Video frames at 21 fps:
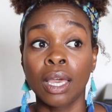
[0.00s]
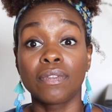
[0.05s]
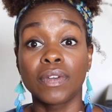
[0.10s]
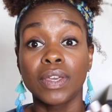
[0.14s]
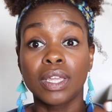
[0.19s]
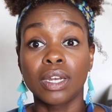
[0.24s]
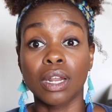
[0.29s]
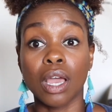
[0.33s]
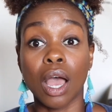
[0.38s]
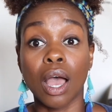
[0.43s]

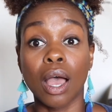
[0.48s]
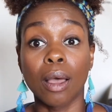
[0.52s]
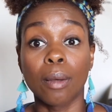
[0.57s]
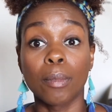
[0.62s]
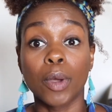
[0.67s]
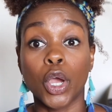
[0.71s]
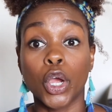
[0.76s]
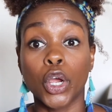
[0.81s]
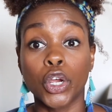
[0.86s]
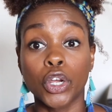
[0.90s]
Even
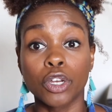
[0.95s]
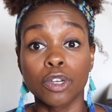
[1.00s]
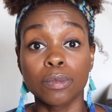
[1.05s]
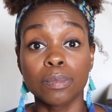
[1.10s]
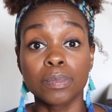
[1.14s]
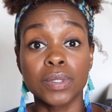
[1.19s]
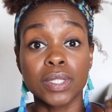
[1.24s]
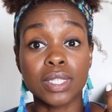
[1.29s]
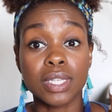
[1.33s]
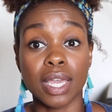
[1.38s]

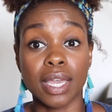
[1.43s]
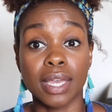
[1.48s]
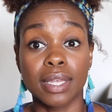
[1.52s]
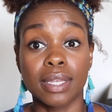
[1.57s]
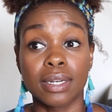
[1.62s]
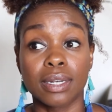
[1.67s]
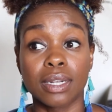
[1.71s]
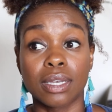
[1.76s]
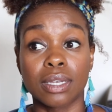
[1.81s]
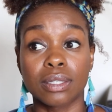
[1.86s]
herbs
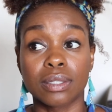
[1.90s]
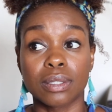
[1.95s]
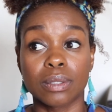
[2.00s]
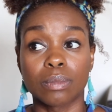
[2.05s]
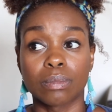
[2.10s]
and